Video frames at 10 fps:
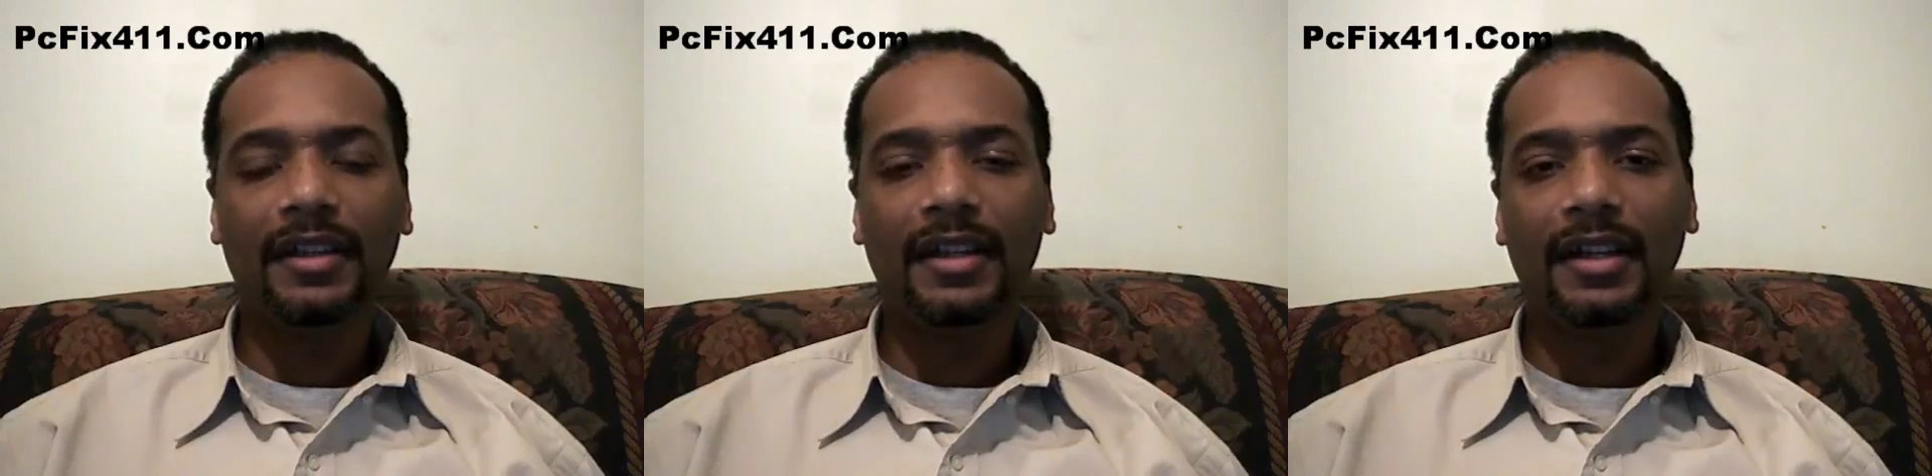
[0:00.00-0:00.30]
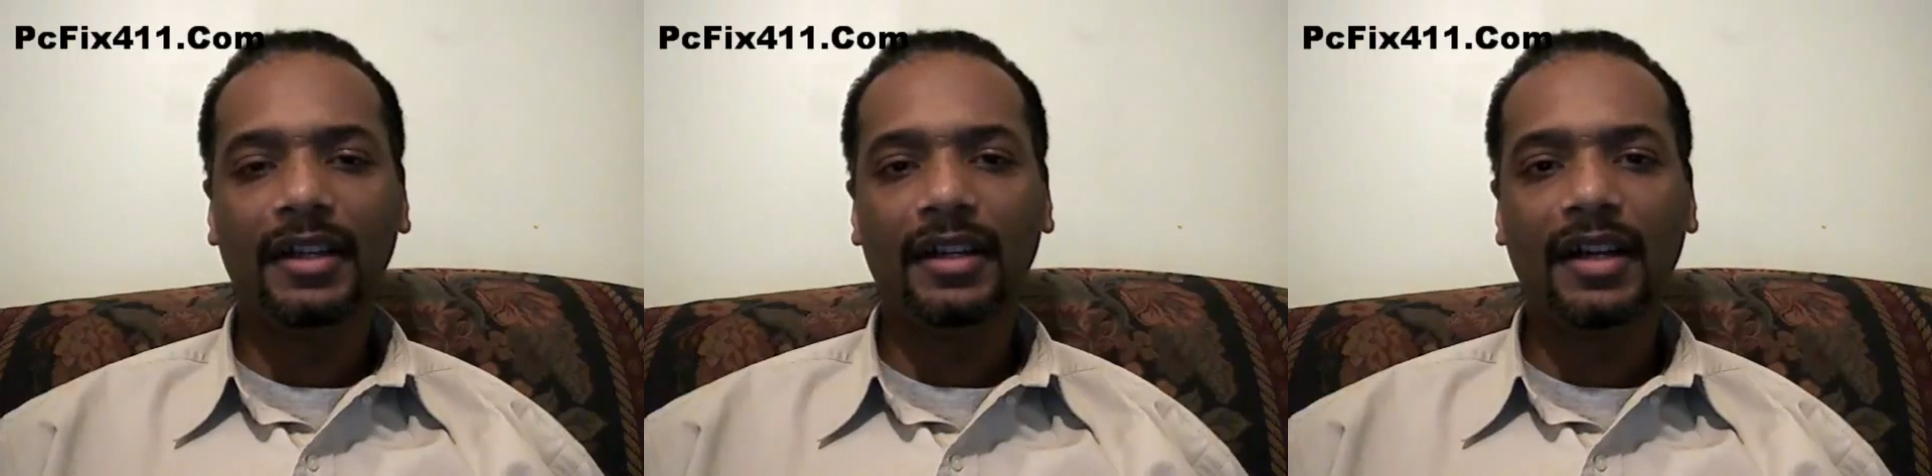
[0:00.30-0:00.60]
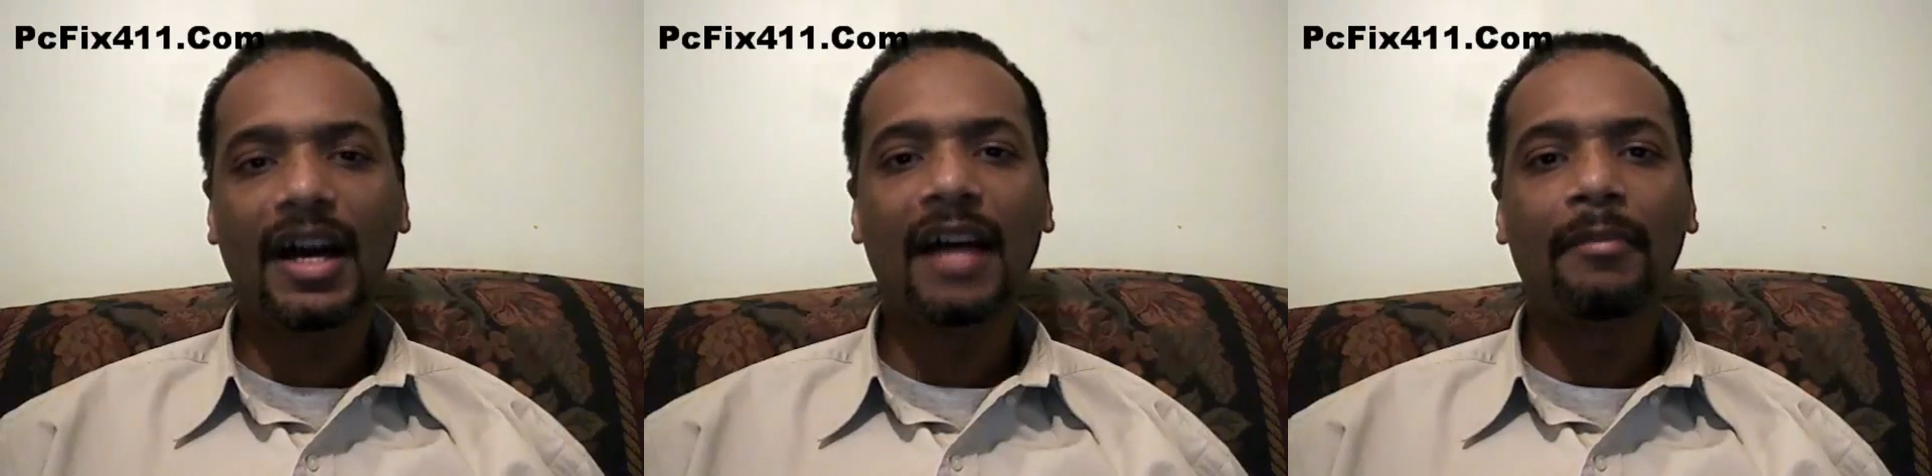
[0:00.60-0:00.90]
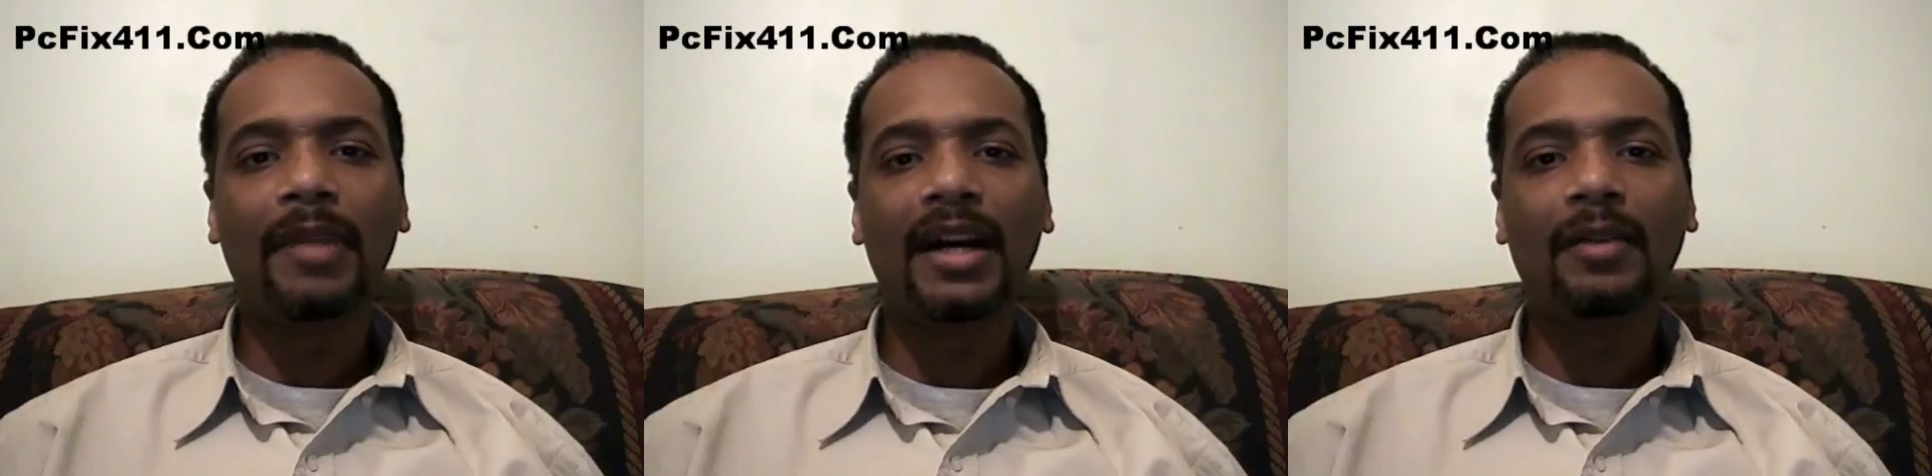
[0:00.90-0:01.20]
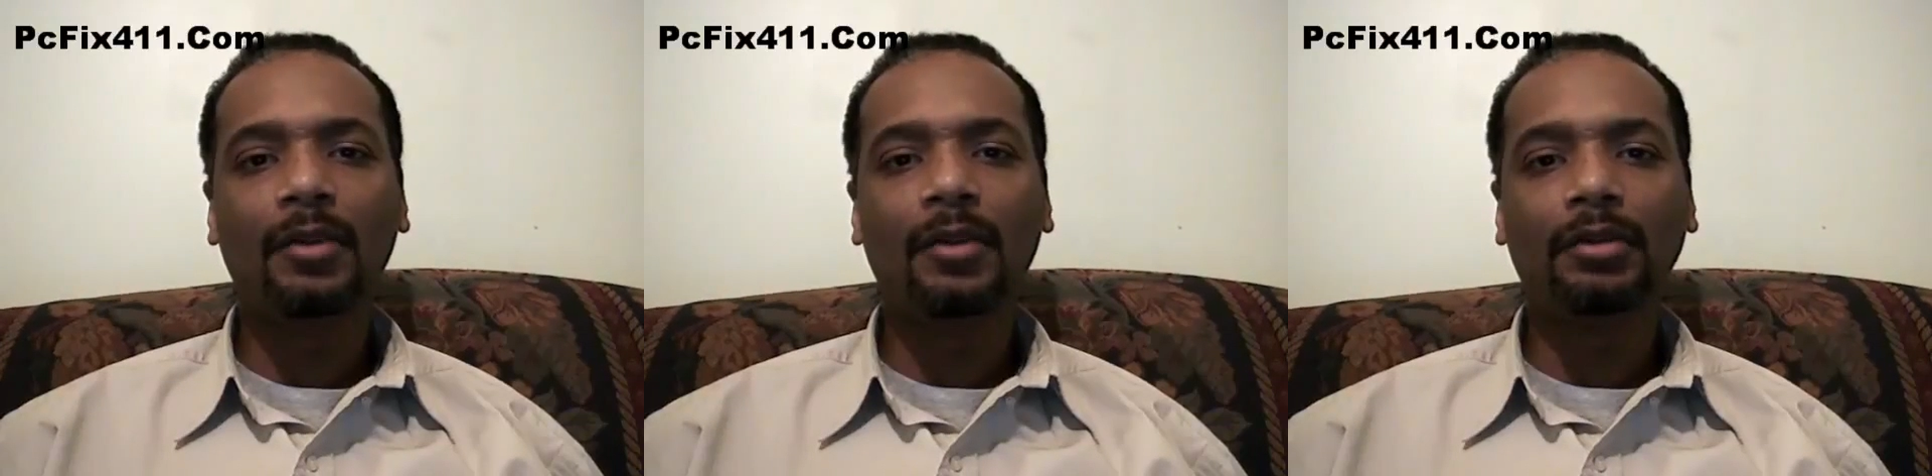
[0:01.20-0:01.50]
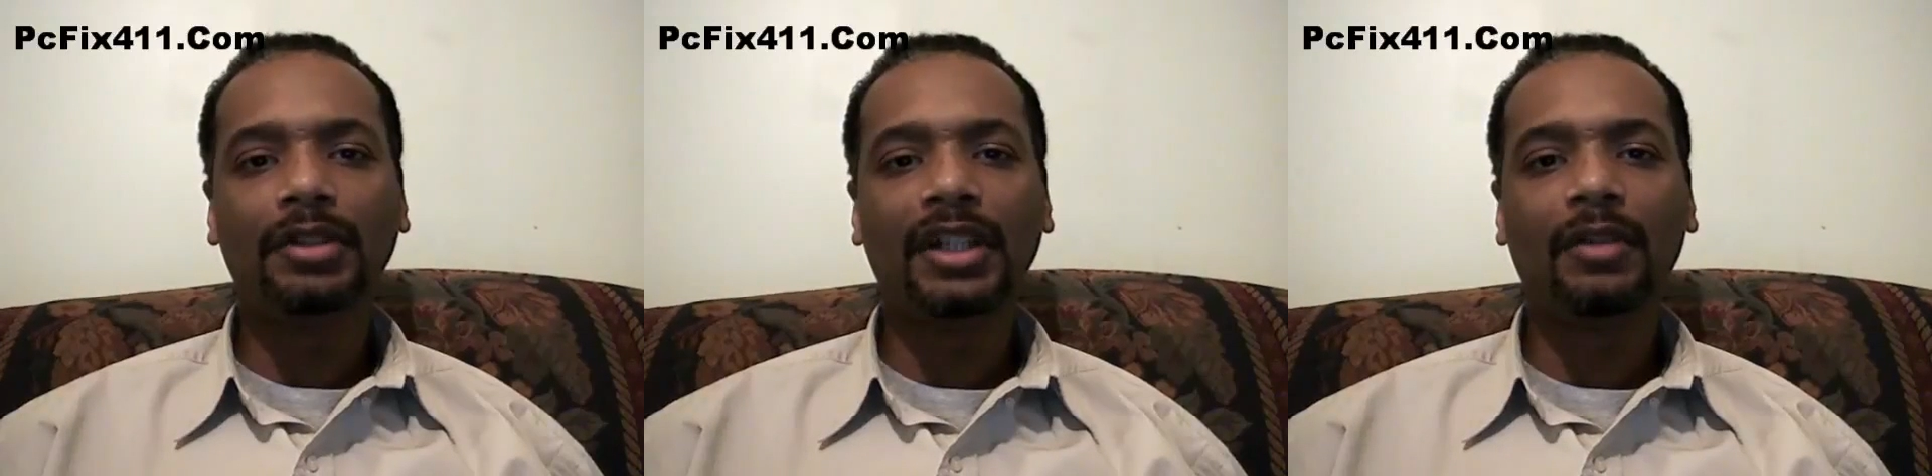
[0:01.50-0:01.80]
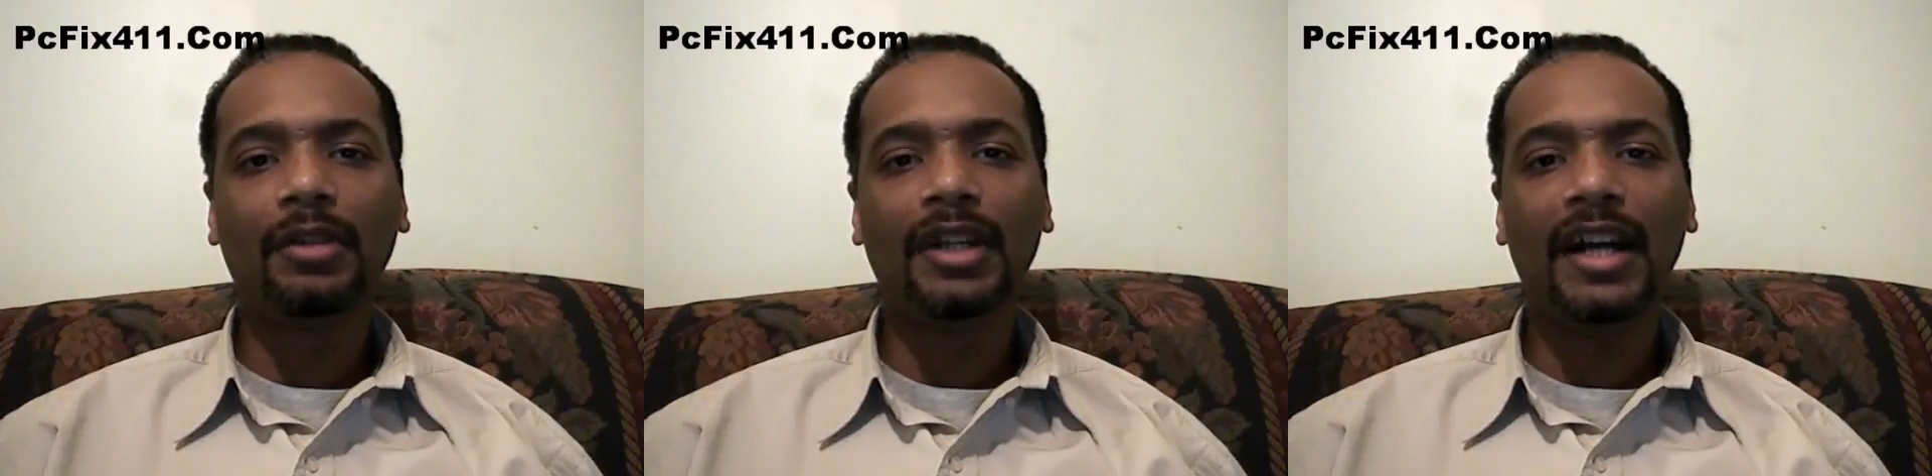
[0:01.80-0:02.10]
the iPod won't
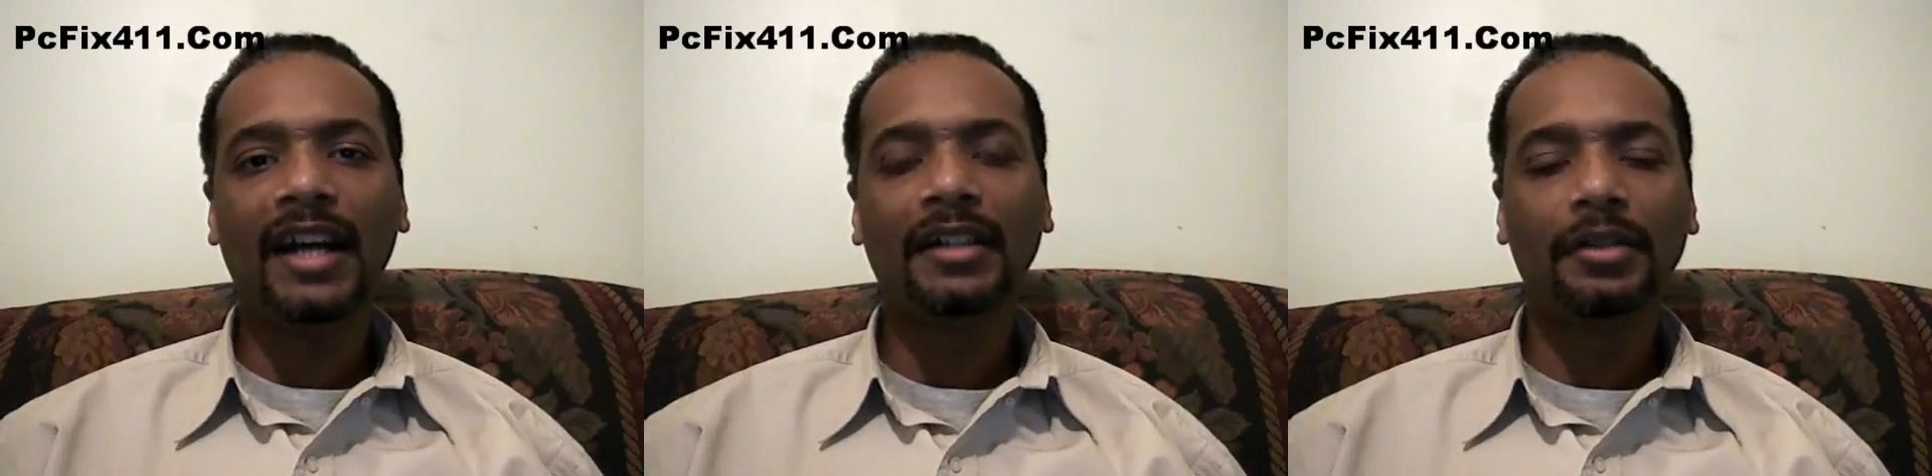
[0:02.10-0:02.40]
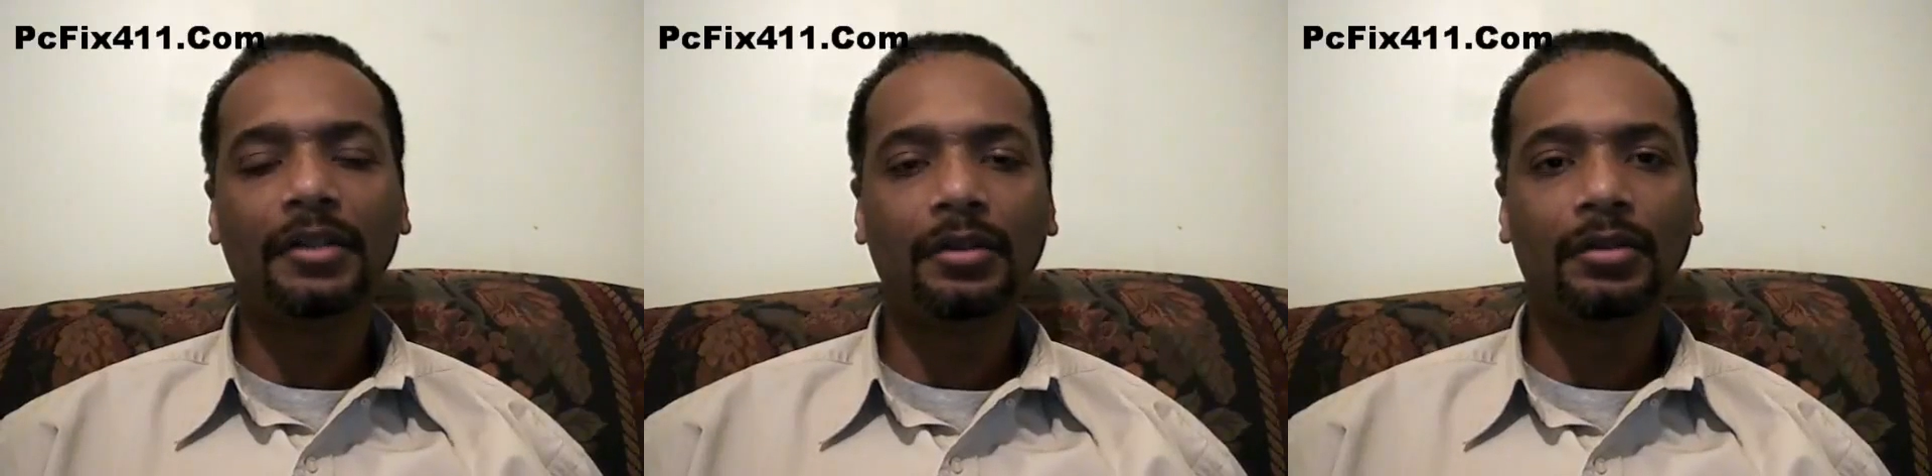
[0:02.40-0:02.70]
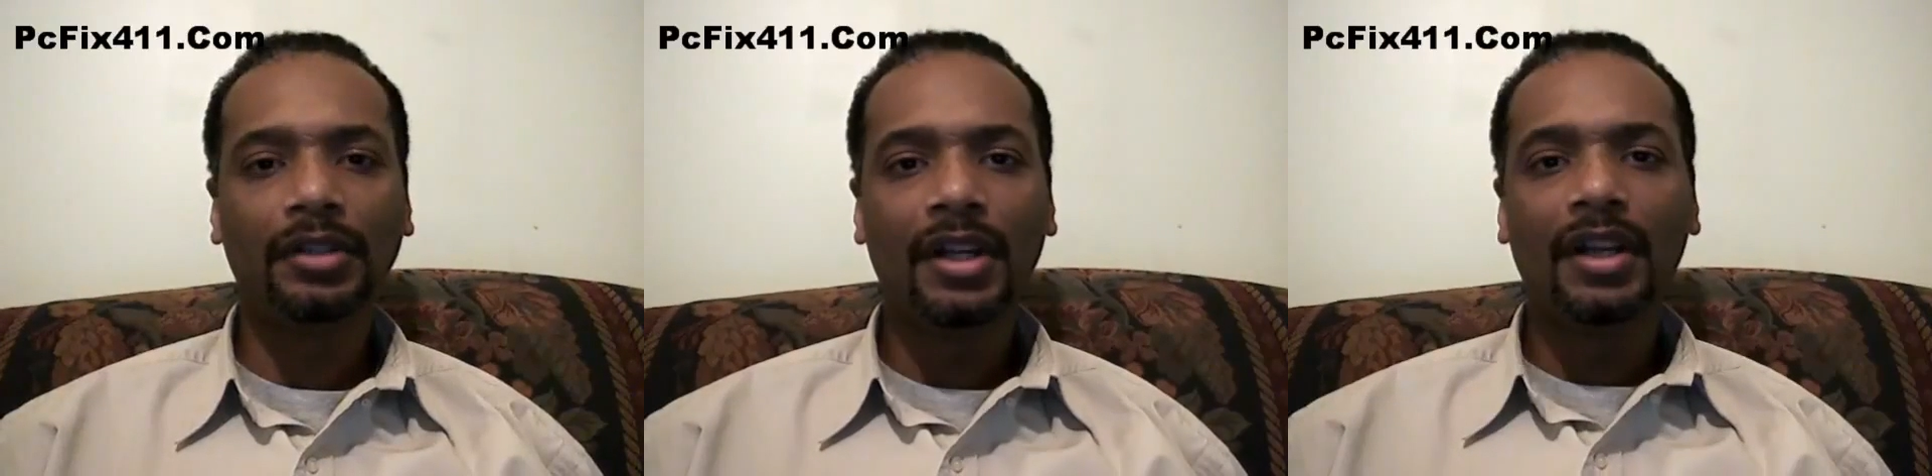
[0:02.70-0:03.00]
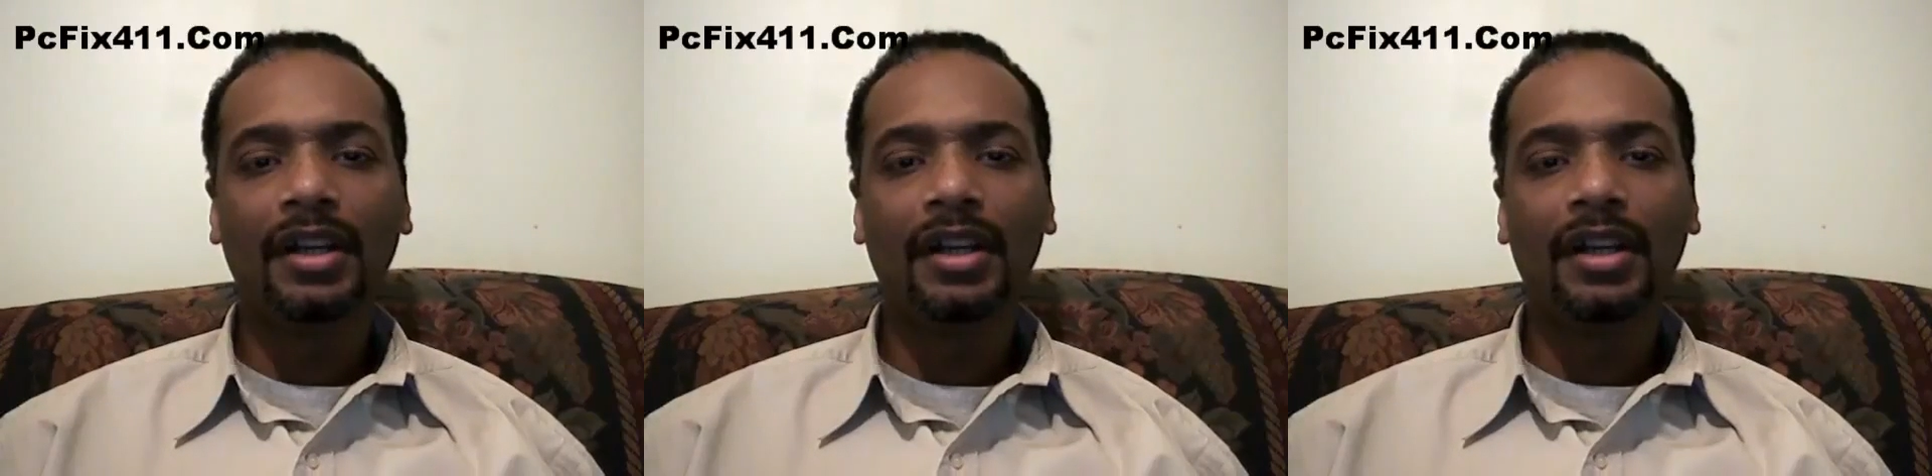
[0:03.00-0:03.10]
sync with the iTunes